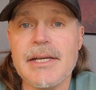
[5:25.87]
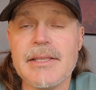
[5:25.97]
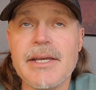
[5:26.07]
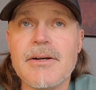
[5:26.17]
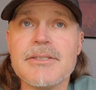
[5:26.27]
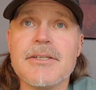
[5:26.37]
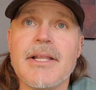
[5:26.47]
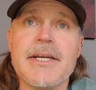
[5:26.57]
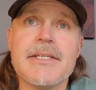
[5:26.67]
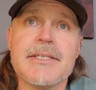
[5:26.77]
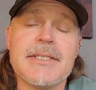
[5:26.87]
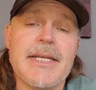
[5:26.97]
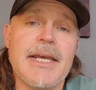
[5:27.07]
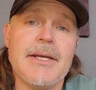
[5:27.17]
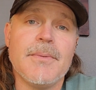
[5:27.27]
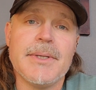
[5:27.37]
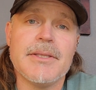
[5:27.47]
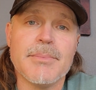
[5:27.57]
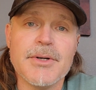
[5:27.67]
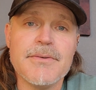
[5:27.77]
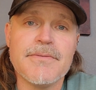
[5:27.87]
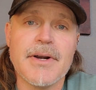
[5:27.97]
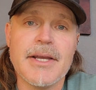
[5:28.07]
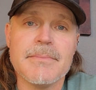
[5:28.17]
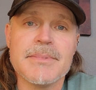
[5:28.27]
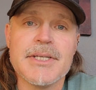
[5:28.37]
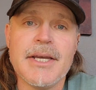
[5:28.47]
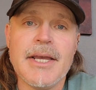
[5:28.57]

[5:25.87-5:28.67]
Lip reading: And they also like to stay with the brood frames